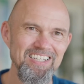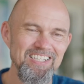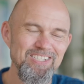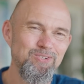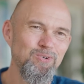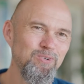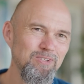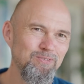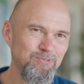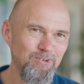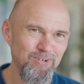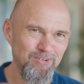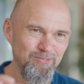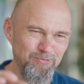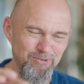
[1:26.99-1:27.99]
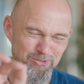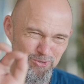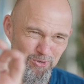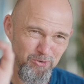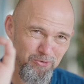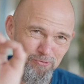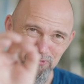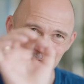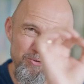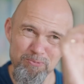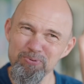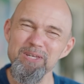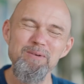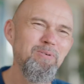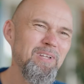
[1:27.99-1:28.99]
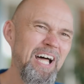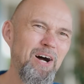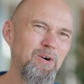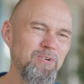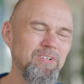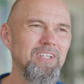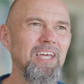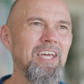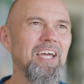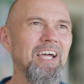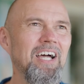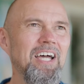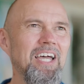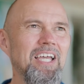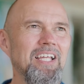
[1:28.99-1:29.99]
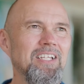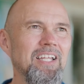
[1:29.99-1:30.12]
It's only for those few people out there,